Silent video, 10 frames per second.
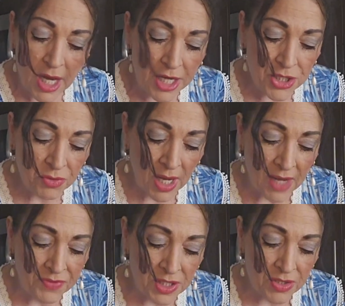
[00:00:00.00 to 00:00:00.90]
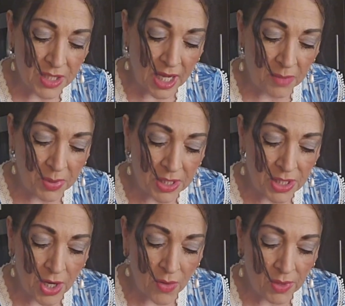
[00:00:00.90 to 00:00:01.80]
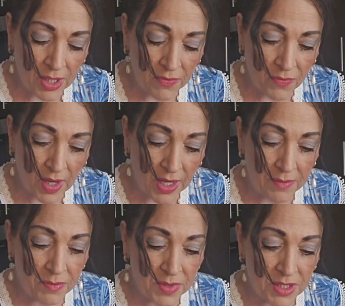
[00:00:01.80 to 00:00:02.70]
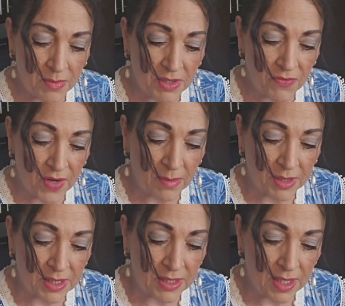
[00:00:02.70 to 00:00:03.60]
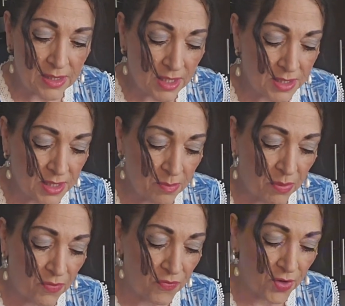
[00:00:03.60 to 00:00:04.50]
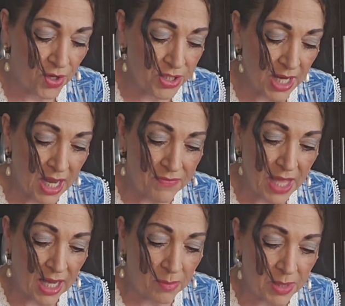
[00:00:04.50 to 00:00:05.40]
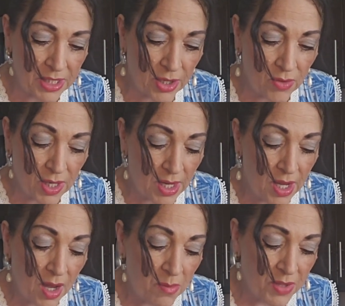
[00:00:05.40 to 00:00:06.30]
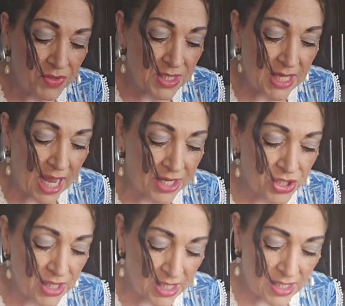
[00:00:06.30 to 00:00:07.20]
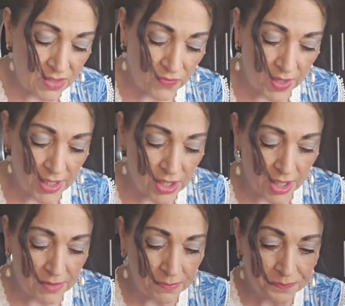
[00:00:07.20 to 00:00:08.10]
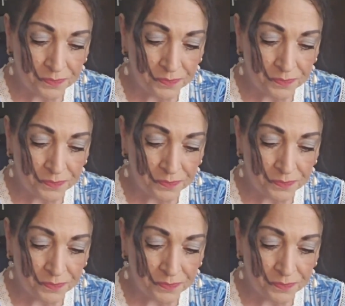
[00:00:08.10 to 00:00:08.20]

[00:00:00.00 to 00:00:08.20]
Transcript: And you don't have to use jalapeno if some of the family doesn't prefer to have the jalapeno, but this actually is very good.